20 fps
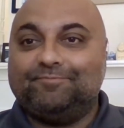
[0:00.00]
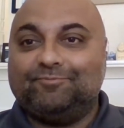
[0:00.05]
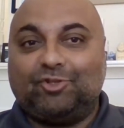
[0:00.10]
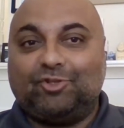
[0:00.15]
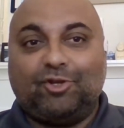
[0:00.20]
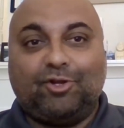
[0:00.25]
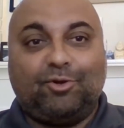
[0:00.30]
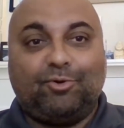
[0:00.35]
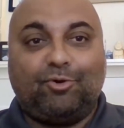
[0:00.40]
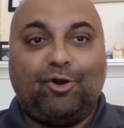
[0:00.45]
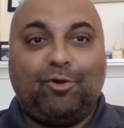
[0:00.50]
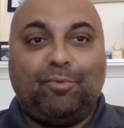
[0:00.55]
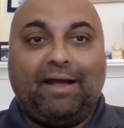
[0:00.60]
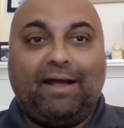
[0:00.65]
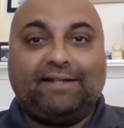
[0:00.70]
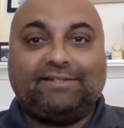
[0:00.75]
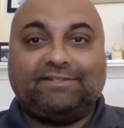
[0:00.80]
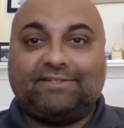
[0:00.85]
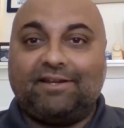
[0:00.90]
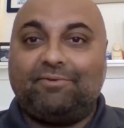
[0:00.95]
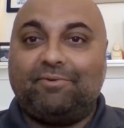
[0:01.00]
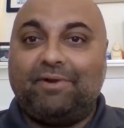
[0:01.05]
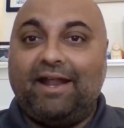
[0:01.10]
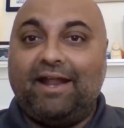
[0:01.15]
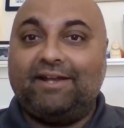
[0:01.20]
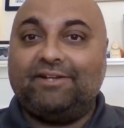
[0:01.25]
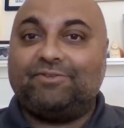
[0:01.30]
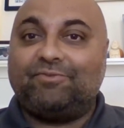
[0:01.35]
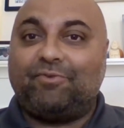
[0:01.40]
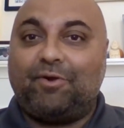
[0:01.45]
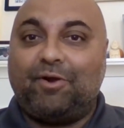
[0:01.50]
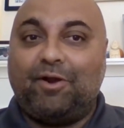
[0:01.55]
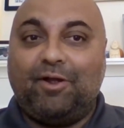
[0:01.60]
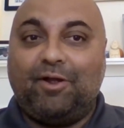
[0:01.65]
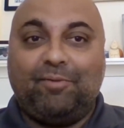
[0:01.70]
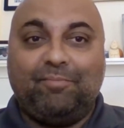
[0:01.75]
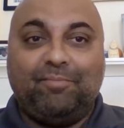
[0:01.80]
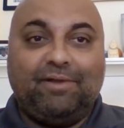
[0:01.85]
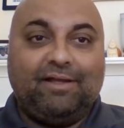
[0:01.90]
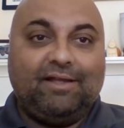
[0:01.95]
So robots that range
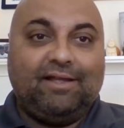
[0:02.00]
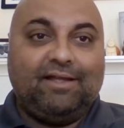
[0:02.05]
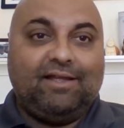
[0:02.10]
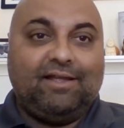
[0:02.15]
from,